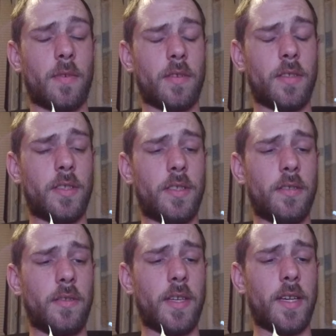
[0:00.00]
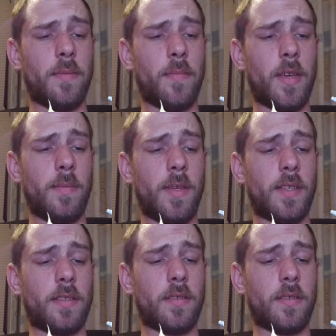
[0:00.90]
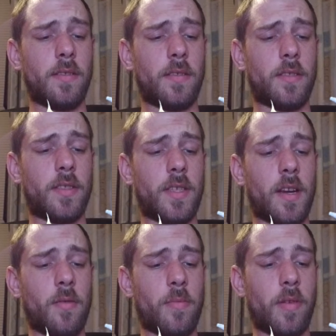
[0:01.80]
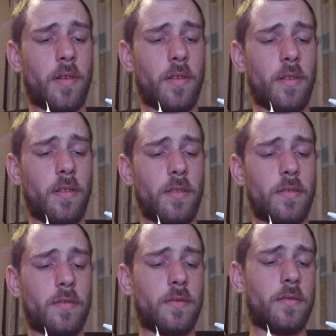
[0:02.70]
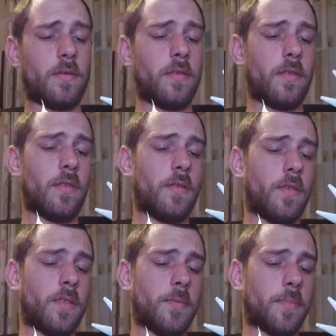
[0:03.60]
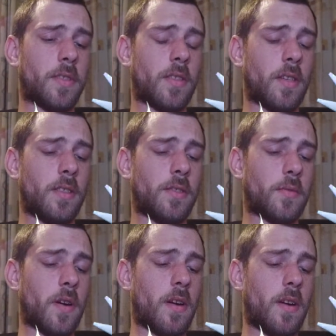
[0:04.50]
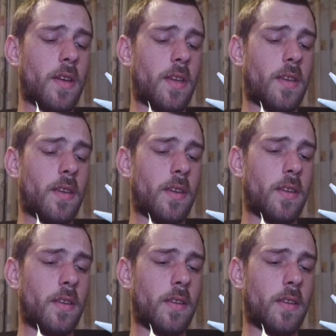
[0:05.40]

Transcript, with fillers: I'm gonna shield it. Maybe it's a Shadow Ball. No, it's a Psystrike.